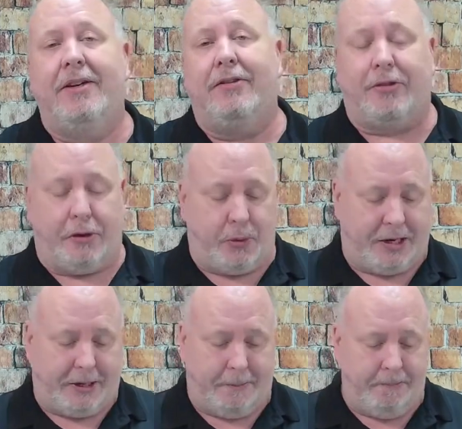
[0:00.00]

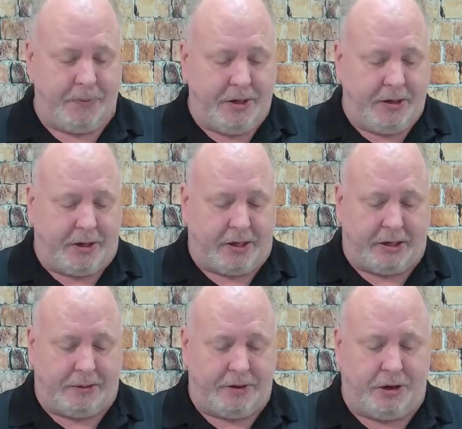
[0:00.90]
So
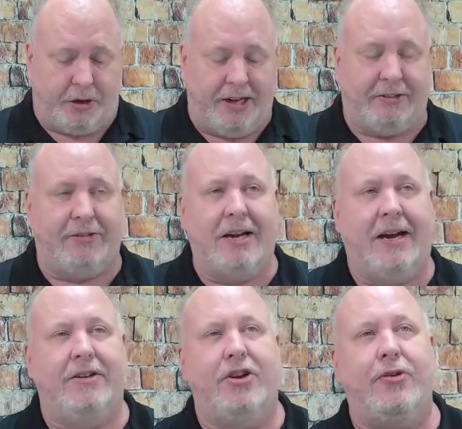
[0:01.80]
let's
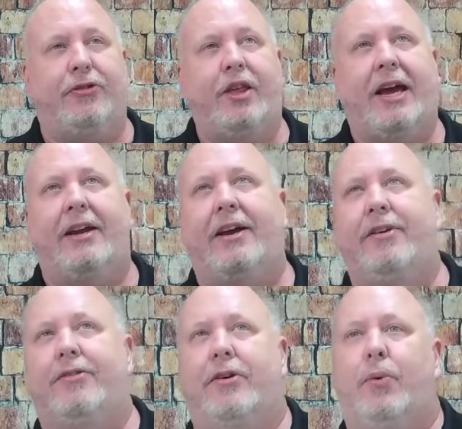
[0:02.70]
not use that
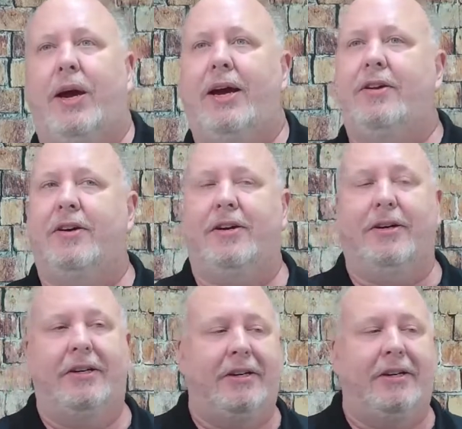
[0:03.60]
as a way to